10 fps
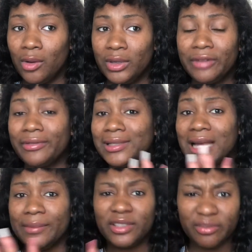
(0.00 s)
different
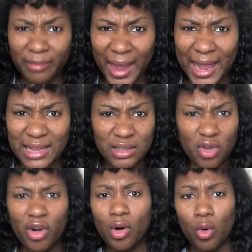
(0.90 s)
types of masks
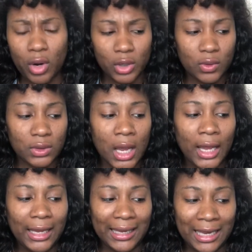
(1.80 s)
or oils
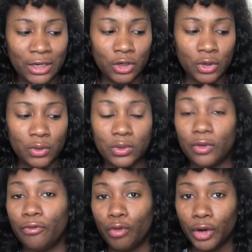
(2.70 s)
and use
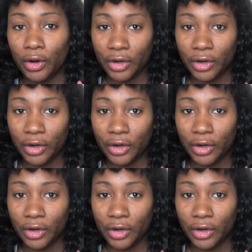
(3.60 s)
for your